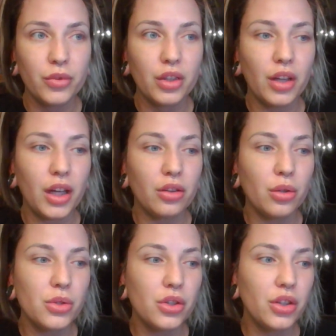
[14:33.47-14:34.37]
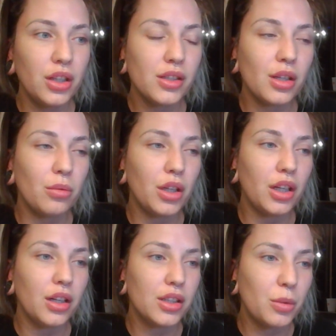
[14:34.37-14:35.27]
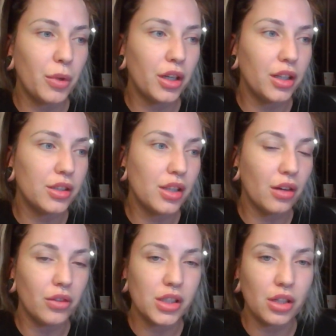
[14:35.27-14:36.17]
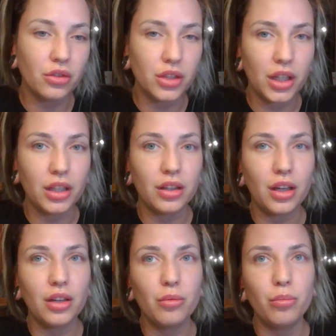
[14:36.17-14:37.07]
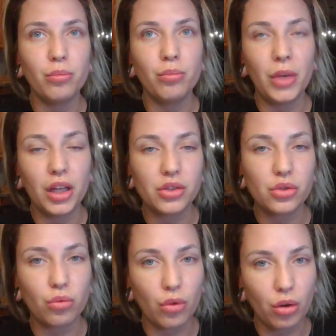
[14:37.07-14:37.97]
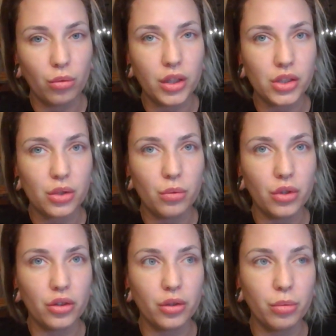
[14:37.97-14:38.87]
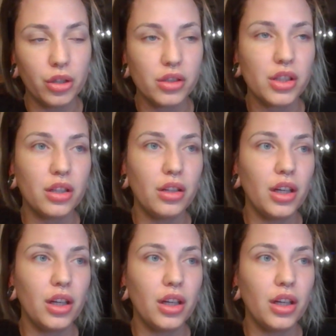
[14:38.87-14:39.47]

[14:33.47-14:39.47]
Like, those are things that we experience every single day that make us grow into another person.